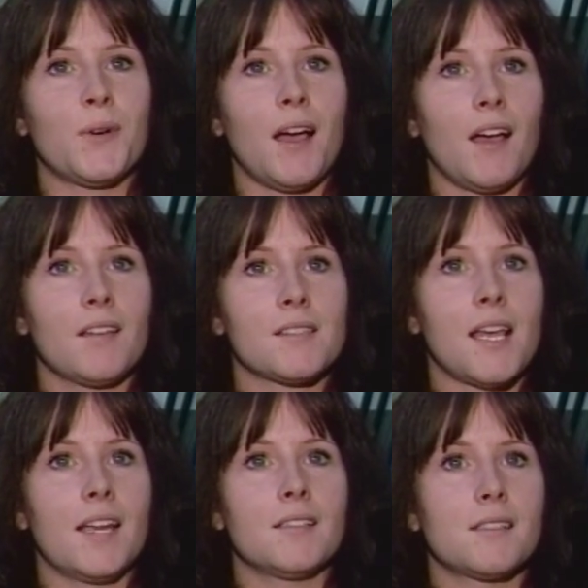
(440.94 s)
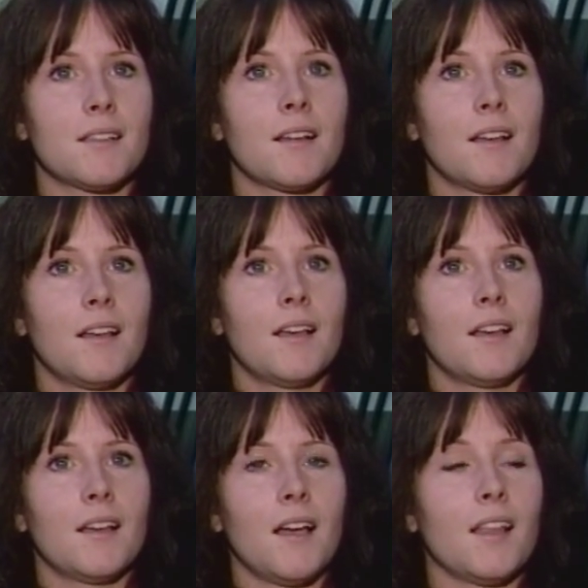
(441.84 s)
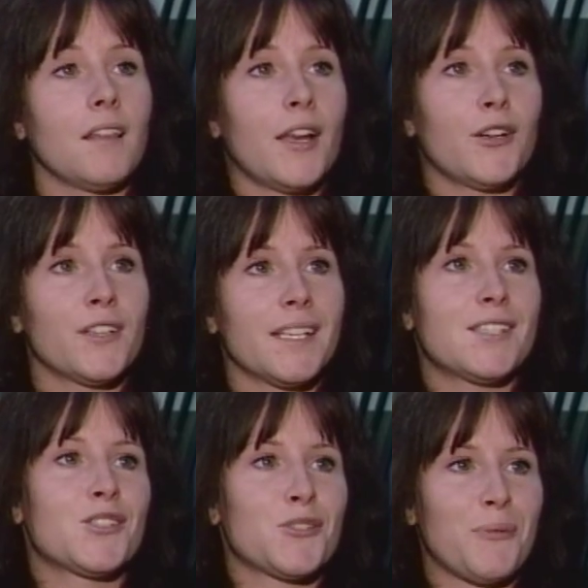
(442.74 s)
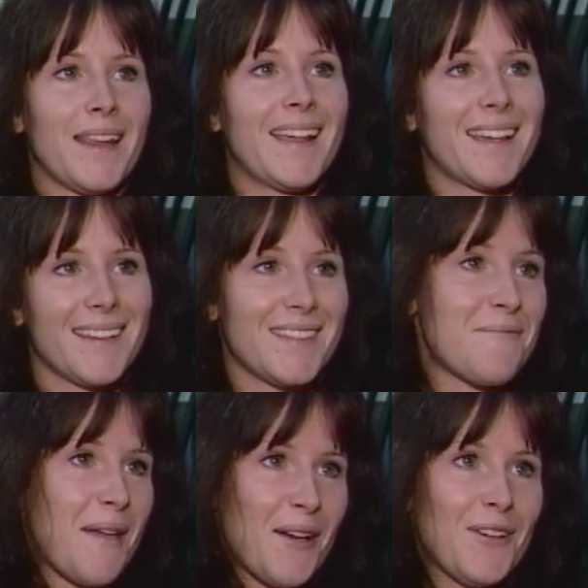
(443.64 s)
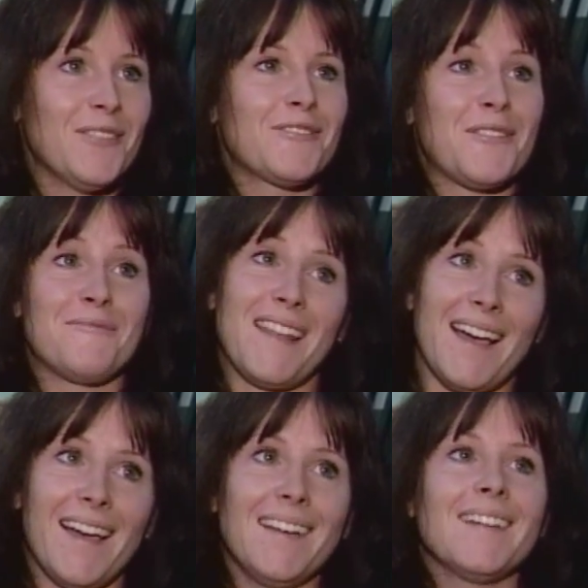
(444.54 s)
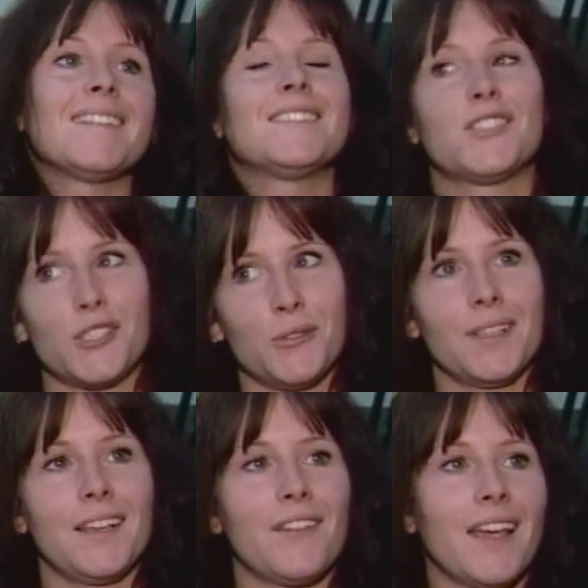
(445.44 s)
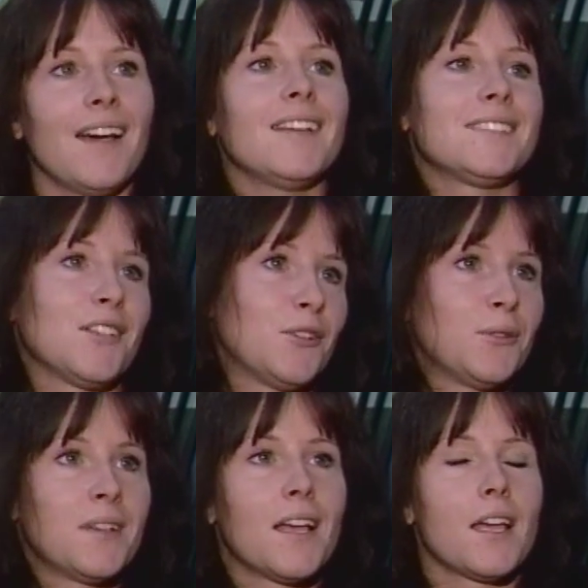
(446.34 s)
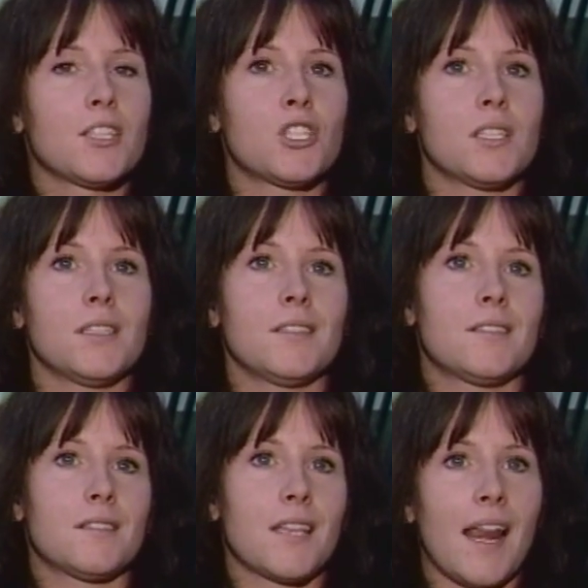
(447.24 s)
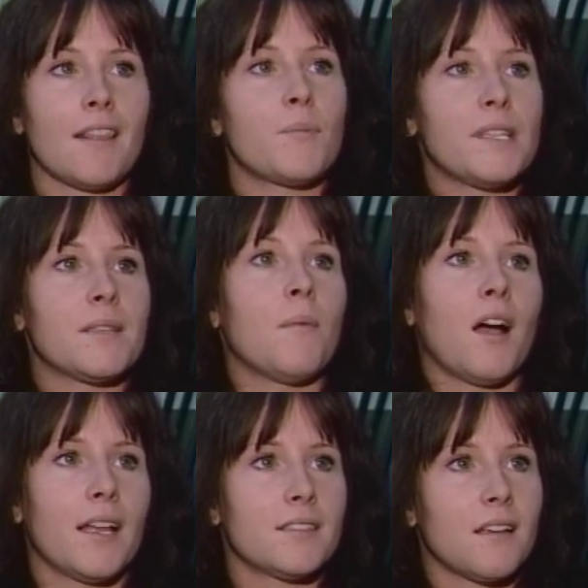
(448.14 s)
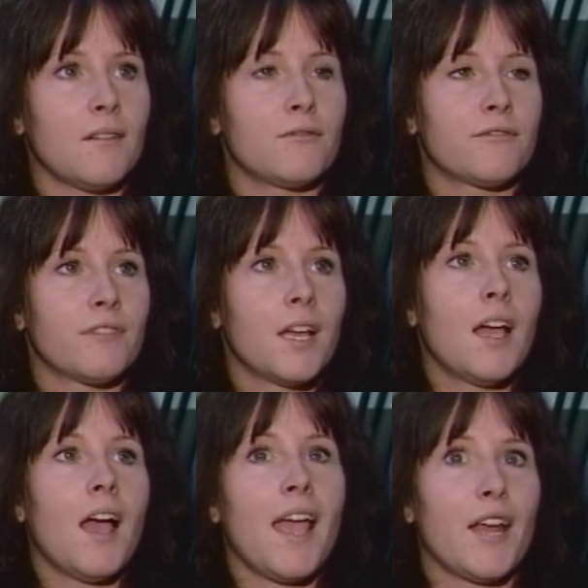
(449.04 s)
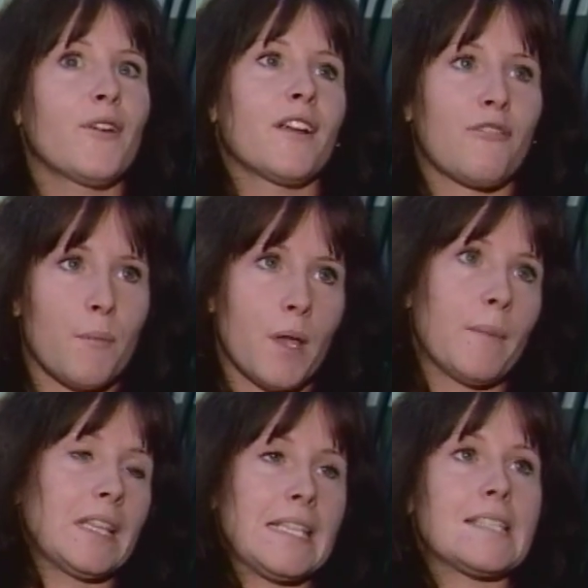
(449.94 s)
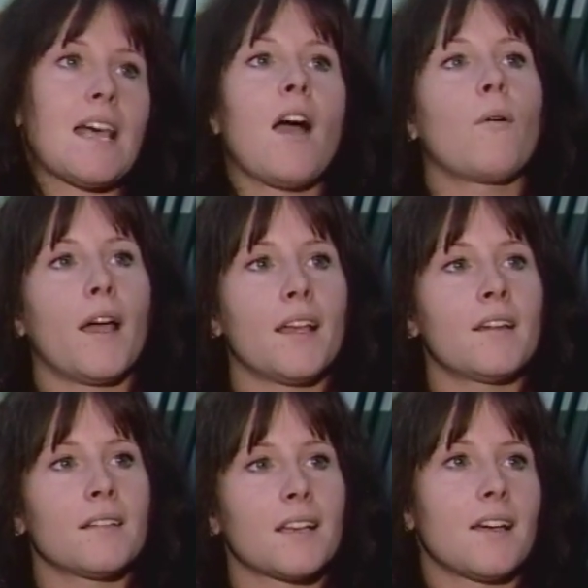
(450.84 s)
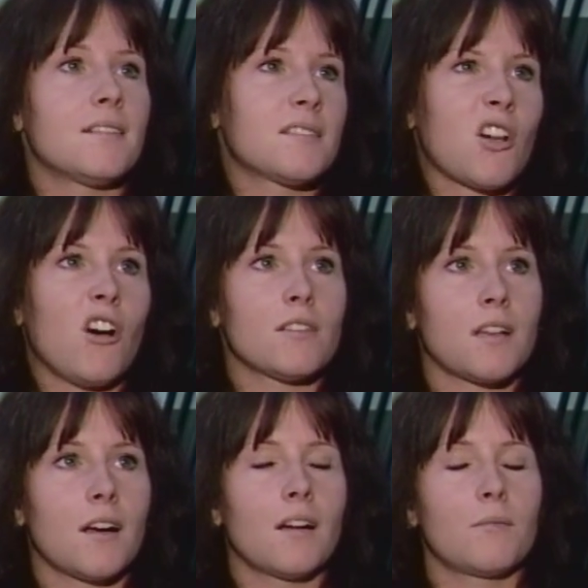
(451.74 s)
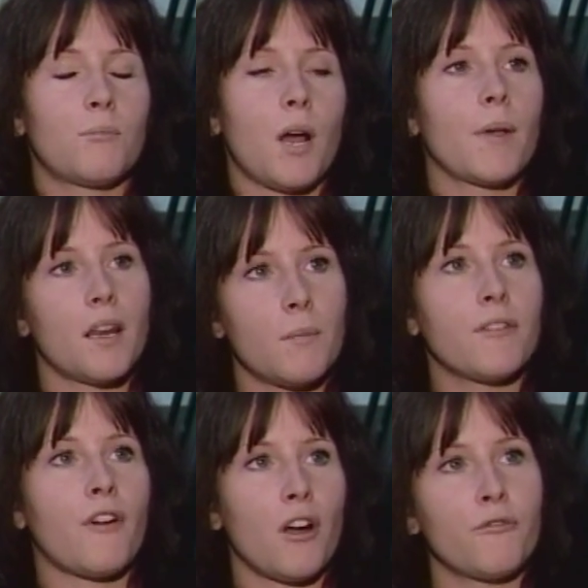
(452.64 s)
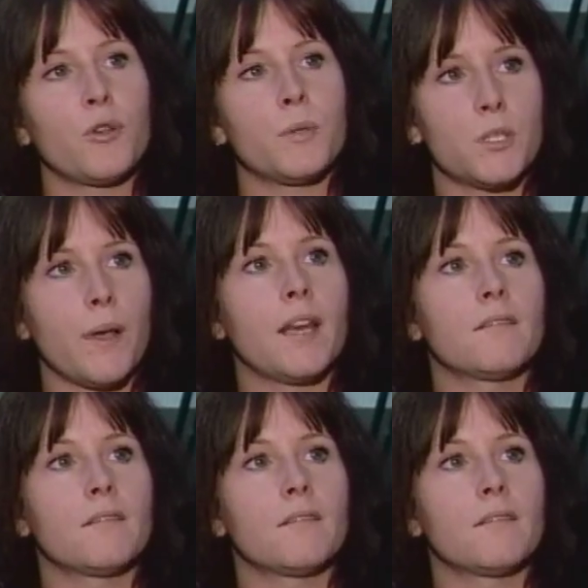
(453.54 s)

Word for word: uh, send letter each week in the mail from dad to Olivia. So she's getting the peace of mind of hearing from him at least that way because calls are probably going to be far and few between.